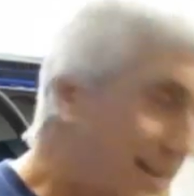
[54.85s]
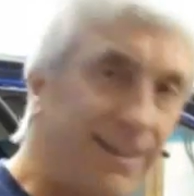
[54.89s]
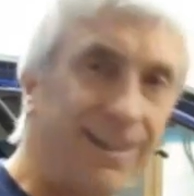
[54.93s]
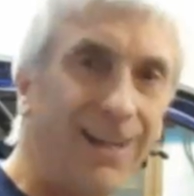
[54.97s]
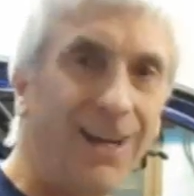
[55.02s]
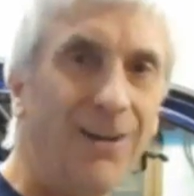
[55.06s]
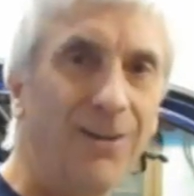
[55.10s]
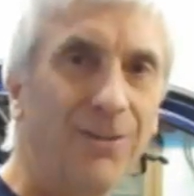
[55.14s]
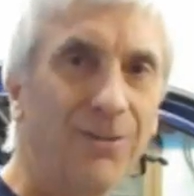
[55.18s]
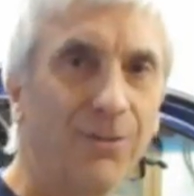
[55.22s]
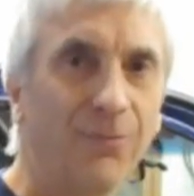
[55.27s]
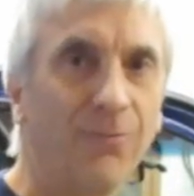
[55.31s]

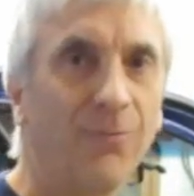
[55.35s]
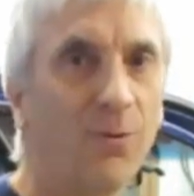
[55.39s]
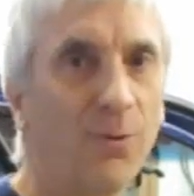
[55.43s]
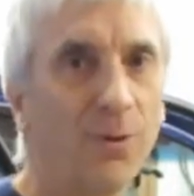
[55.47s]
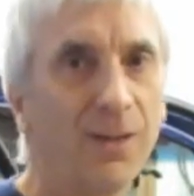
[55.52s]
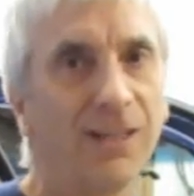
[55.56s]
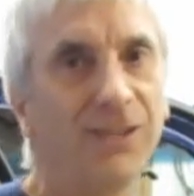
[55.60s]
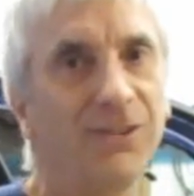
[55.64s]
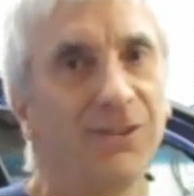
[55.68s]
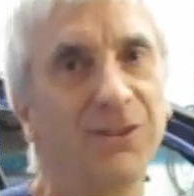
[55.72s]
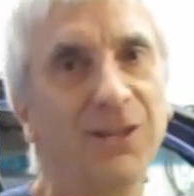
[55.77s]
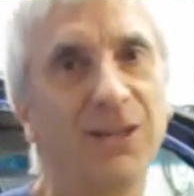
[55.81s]
Now, the
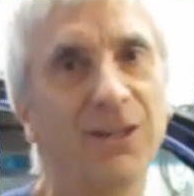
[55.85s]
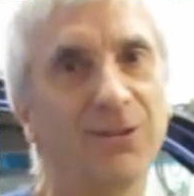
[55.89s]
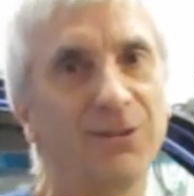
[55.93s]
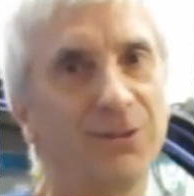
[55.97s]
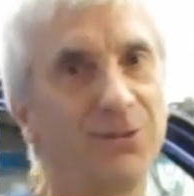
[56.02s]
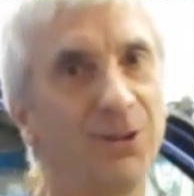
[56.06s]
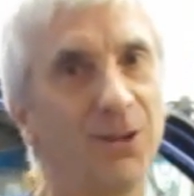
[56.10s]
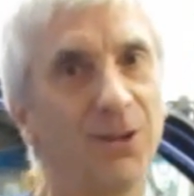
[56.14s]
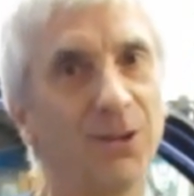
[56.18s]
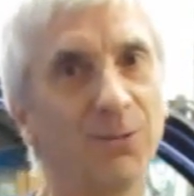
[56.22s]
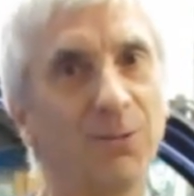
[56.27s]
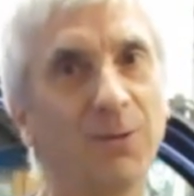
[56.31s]
Ford
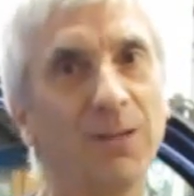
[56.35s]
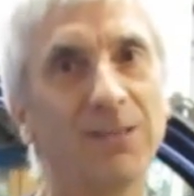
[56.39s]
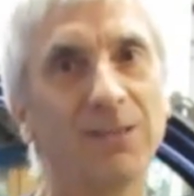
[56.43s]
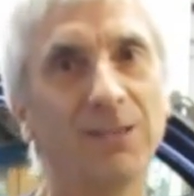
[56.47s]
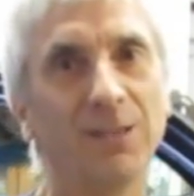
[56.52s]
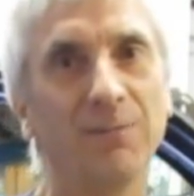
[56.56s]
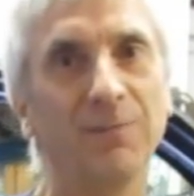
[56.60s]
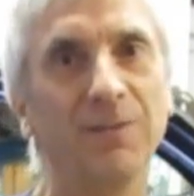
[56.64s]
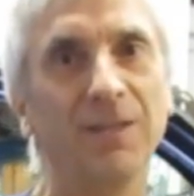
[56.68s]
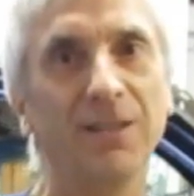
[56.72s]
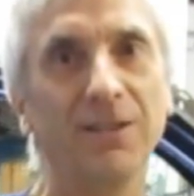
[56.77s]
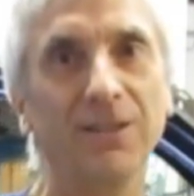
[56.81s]
engineers in all their
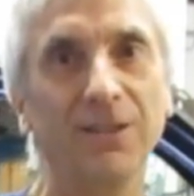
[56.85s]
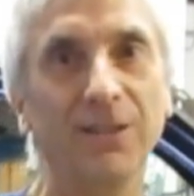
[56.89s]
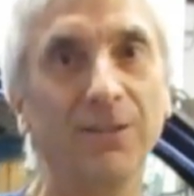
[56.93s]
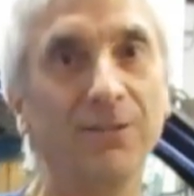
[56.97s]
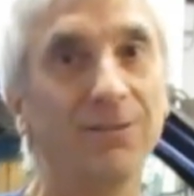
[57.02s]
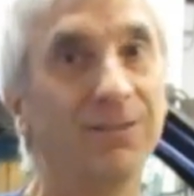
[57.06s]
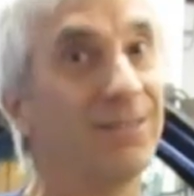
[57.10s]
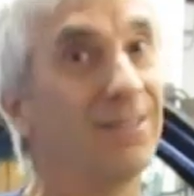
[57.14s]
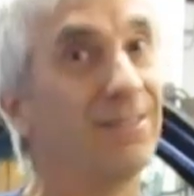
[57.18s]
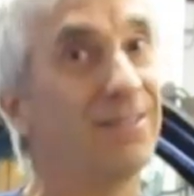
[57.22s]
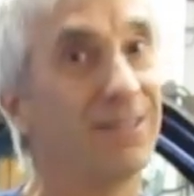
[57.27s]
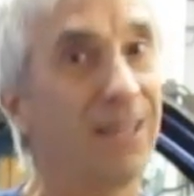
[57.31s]
wisdom didn't
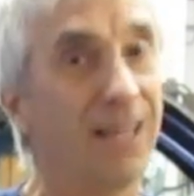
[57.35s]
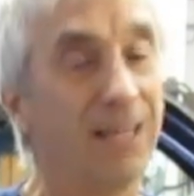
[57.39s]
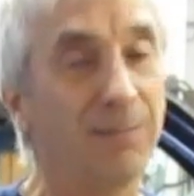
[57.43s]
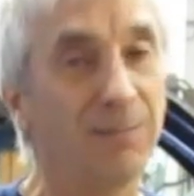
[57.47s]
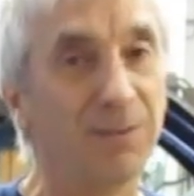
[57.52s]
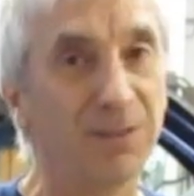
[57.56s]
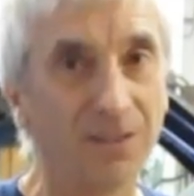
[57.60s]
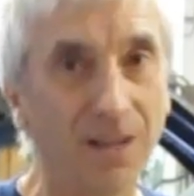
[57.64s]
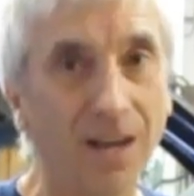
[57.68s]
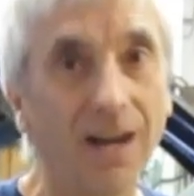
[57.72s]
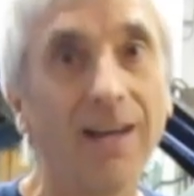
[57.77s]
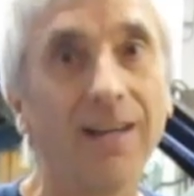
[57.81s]
use the same
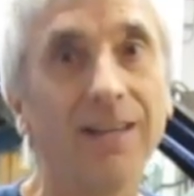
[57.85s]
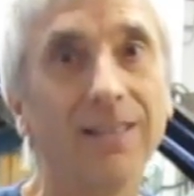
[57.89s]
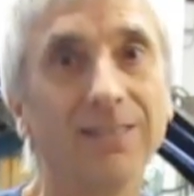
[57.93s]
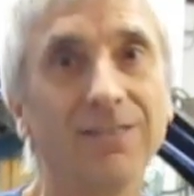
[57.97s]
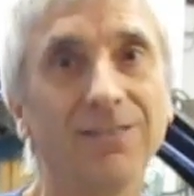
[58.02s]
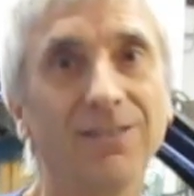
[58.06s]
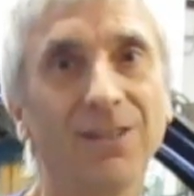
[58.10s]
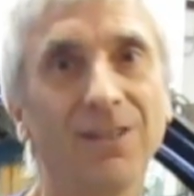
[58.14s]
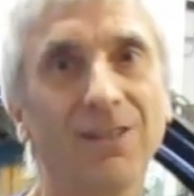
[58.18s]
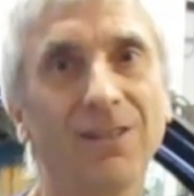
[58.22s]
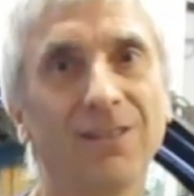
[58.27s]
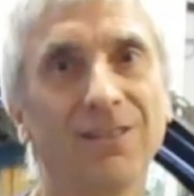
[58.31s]

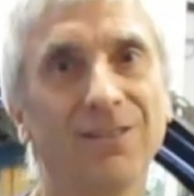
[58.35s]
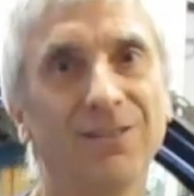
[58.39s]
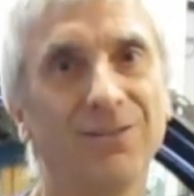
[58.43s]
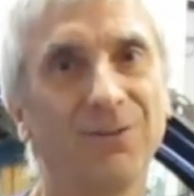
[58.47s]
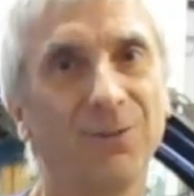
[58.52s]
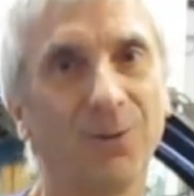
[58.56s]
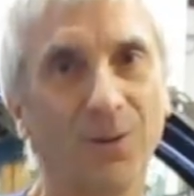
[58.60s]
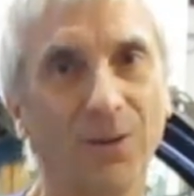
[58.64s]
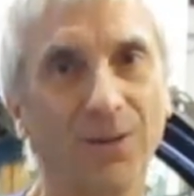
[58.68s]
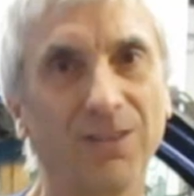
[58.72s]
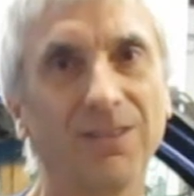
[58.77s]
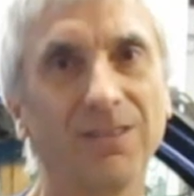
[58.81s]
size
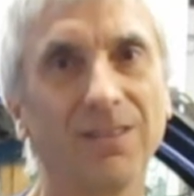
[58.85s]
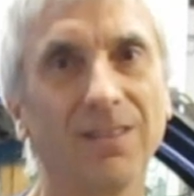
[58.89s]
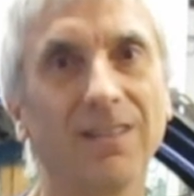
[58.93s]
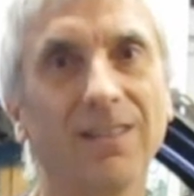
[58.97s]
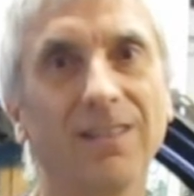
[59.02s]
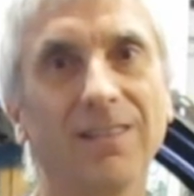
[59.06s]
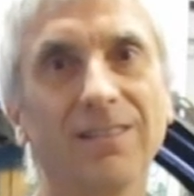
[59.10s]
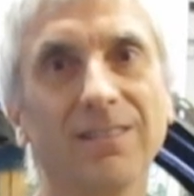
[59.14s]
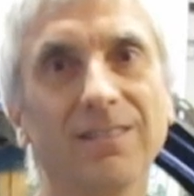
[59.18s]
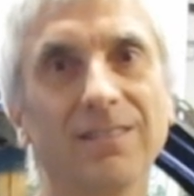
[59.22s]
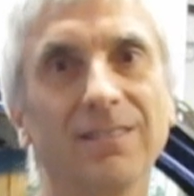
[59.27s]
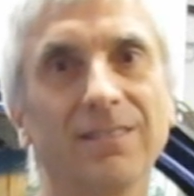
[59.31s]

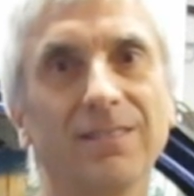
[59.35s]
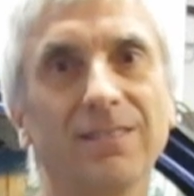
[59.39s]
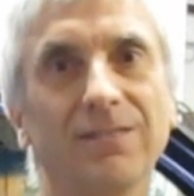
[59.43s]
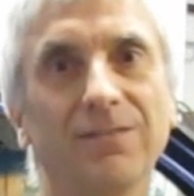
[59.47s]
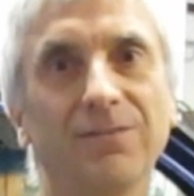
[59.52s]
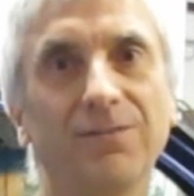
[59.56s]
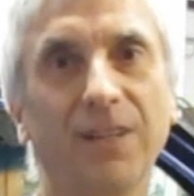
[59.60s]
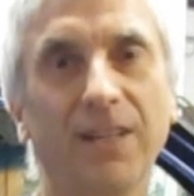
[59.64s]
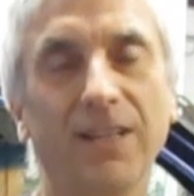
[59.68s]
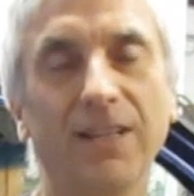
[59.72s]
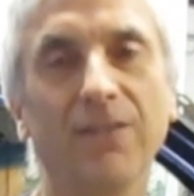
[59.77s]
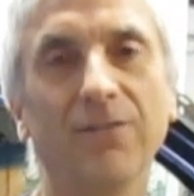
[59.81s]
Torx
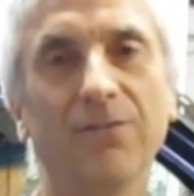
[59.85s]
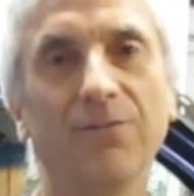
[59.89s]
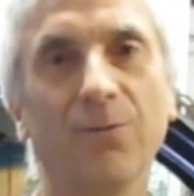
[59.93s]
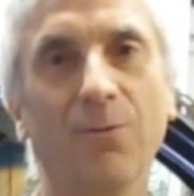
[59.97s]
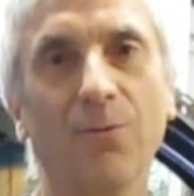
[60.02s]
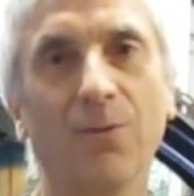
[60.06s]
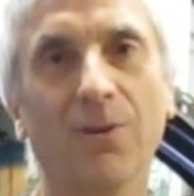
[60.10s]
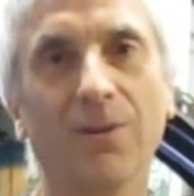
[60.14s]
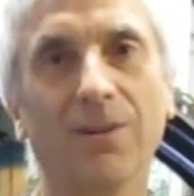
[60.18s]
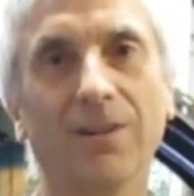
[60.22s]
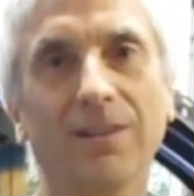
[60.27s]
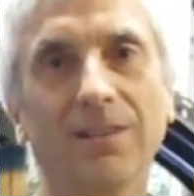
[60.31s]
fitting
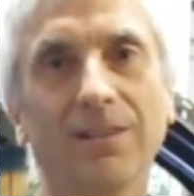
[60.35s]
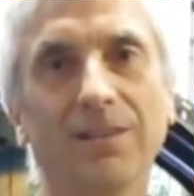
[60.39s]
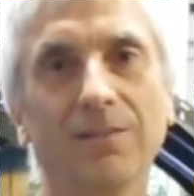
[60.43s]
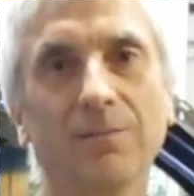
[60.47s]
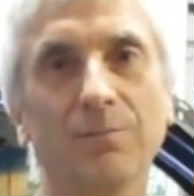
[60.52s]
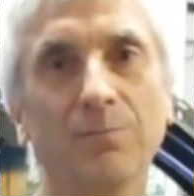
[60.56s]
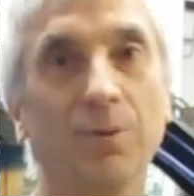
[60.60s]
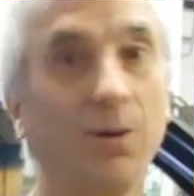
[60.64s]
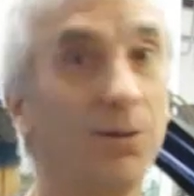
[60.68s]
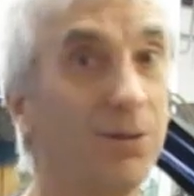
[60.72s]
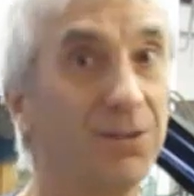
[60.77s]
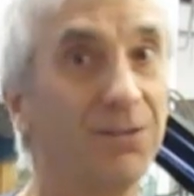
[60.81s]
for
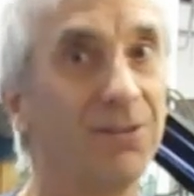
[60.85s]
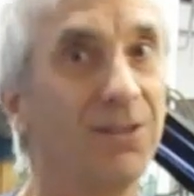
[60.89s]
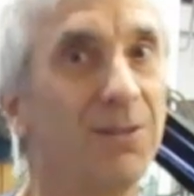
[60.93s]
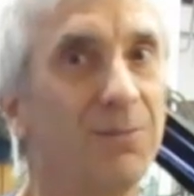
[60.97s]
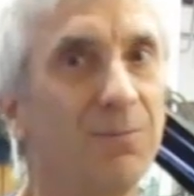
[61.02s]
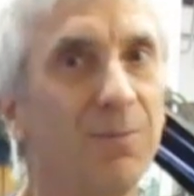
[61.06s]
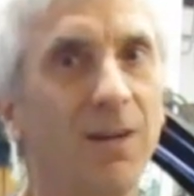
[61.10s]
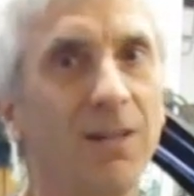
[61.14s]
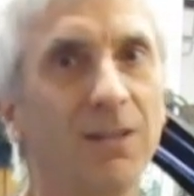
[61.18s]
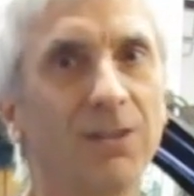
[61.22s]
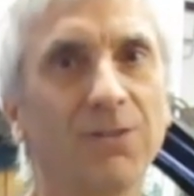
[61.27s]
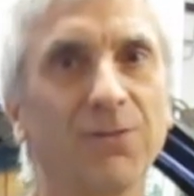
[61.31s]
both
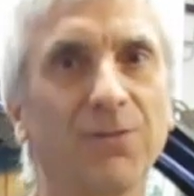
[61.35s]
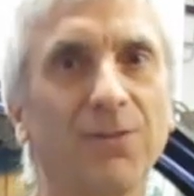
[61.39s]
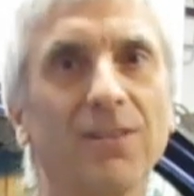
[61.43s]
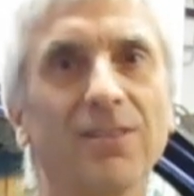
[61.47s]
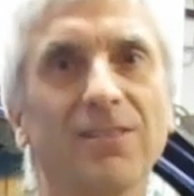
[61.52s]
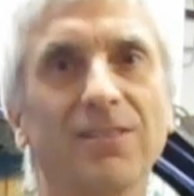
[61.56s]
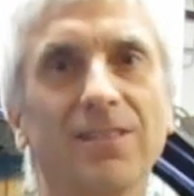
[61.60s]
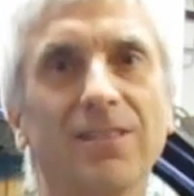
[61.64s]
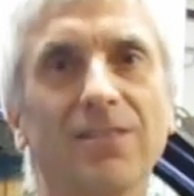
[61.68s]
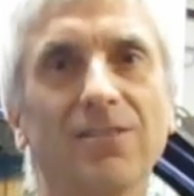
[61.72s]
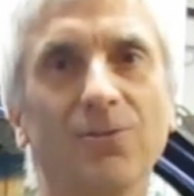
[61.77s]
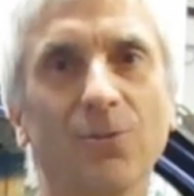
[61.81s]
seat belts, for
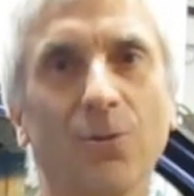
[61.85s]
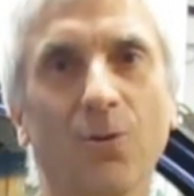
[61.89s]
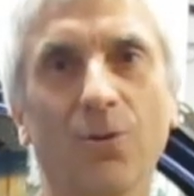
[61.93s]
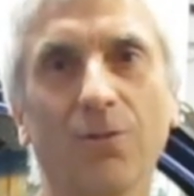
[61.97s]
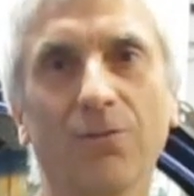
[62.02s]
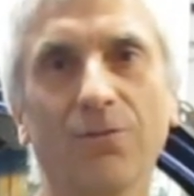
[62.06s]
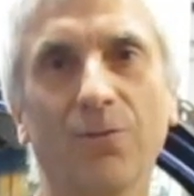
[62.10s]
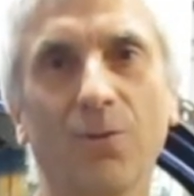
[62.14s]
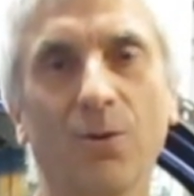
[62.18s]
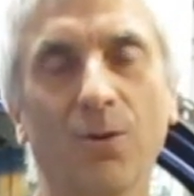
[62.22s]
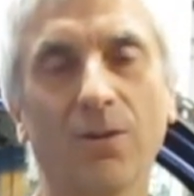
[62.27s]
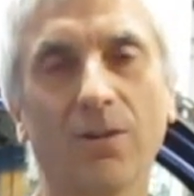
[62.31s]
instance,
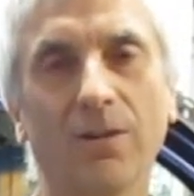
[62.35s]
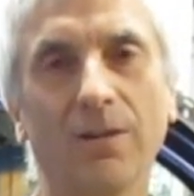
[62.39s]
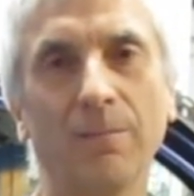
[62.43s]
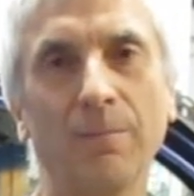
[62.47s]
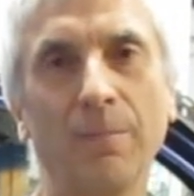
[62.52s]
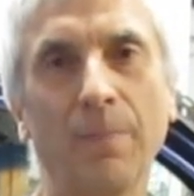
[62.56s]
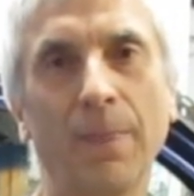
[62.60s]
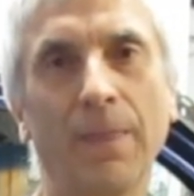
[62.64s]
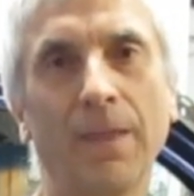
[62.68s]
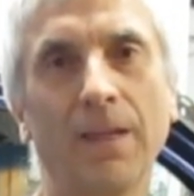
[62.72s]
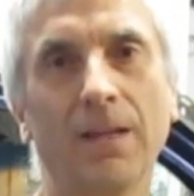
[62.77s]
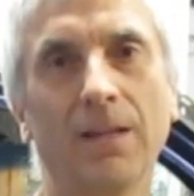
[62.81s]
or for
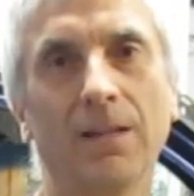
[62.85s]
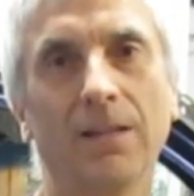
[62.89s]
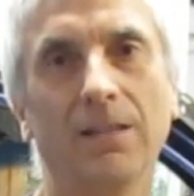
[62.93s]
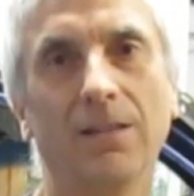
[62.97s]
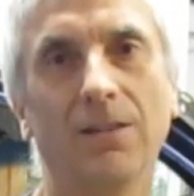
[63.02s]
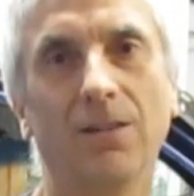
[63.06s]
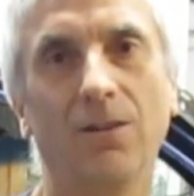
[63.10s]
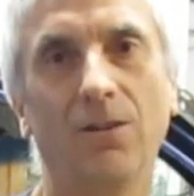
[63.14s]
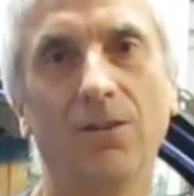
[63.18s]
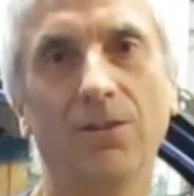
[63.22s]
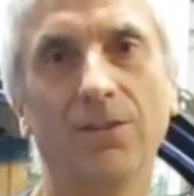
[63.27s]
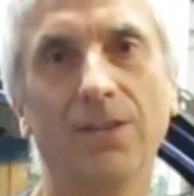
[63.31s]

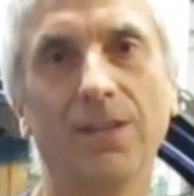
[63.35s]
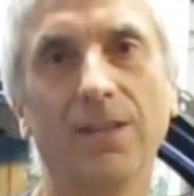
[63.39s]
all